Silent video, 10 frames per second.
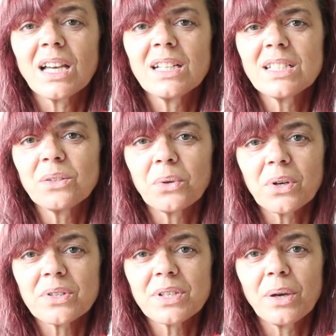I did
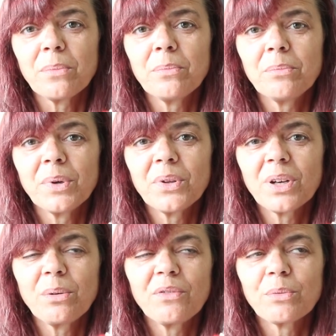order some, but they're
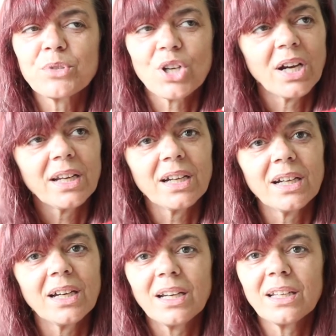coming from
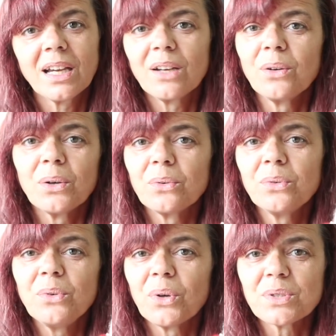China. I don't know.
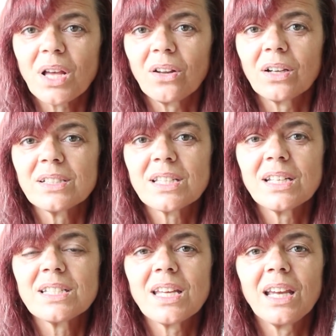Who knows how long it's
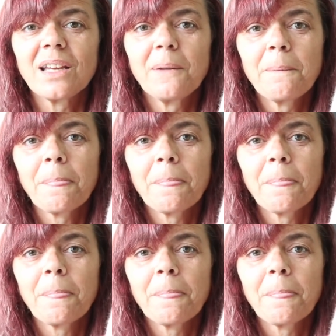going to take.